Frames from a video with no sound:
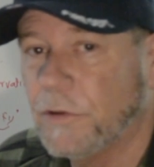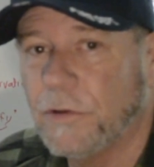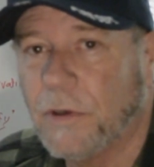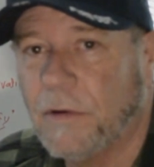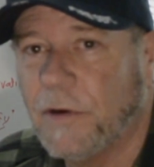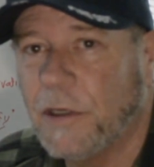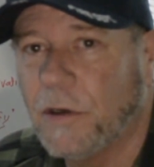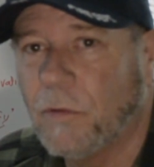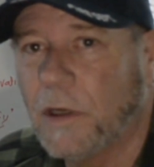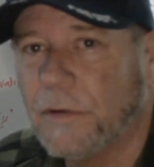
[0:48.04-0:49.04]
do
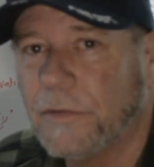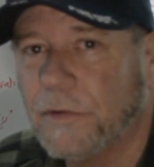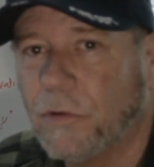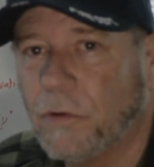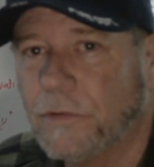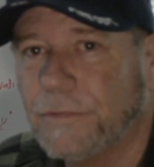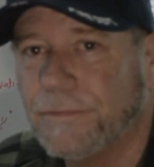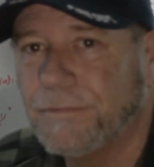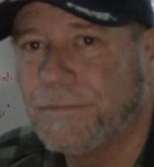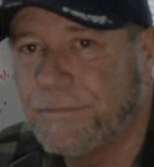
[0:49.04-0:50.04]
video 1, tools.
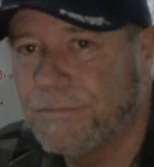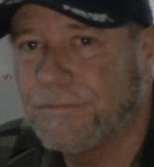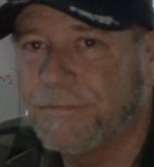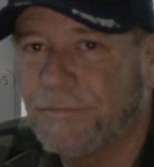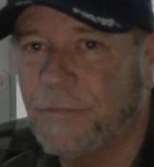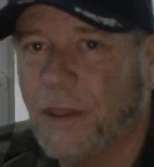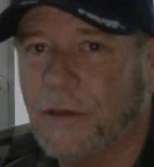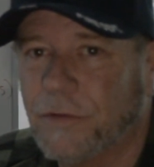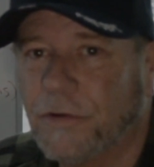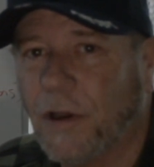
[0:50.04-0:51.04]

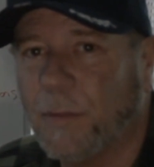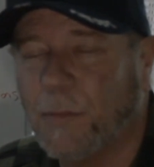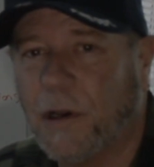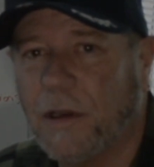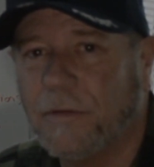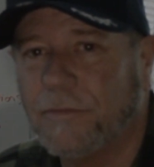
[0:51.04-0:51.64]
Thanks for stopping by.